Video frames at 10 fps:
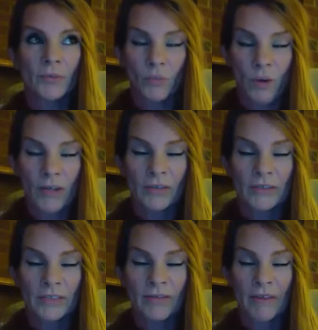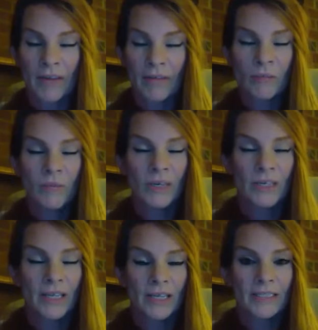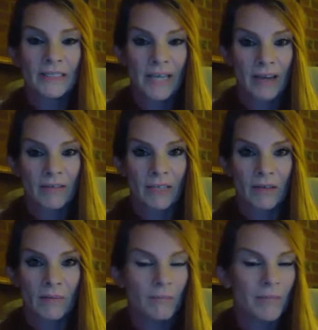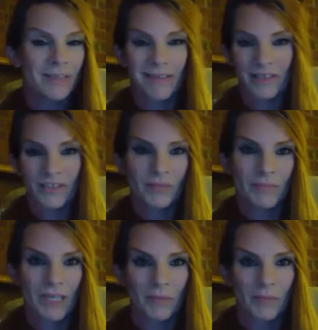the waters of everyone in this county, but not Jim Beam.